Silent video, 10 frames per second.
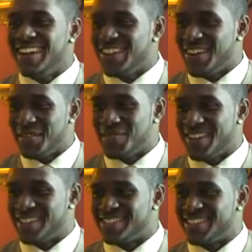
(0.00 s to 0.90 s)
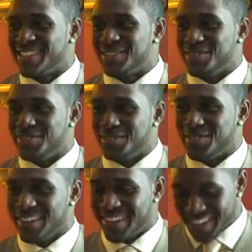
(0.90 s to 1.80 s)
No, I'm not sick of him.
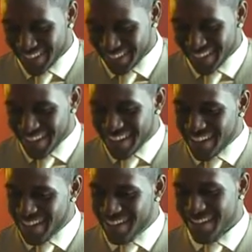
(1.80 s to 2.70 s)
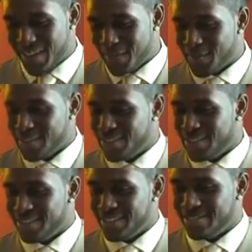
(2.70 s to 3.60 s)
I mean, you
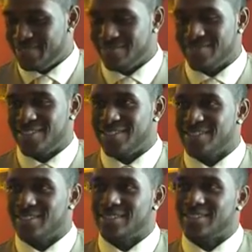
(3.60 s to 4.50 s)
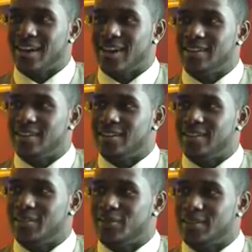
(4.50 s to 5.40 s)
know, he's an
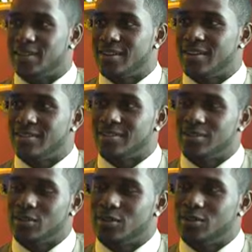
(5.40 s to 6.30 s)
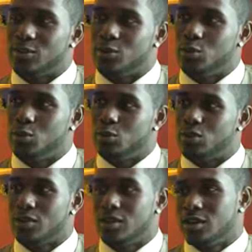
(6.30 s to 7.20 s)
icon. I mean, the guy's, you know, he's
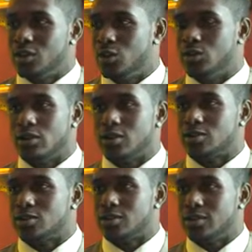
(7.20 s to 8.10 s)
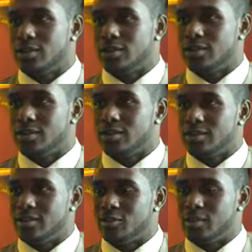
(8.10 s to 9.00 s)
huge, universal. You know,
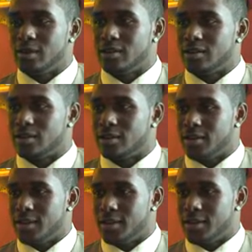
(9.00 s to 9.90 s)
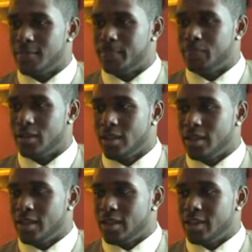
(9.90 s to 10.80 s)
he's big. And,
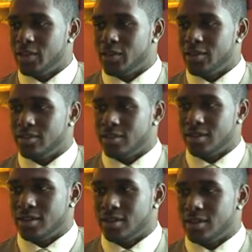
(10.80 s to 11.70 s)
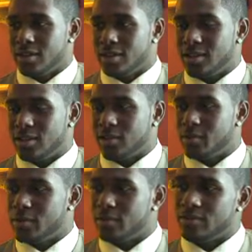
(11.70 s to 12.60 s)
you know, he's you know,
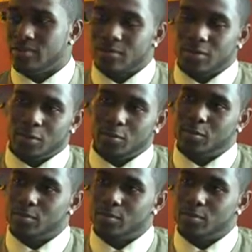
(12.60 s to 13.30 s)
him and, you know,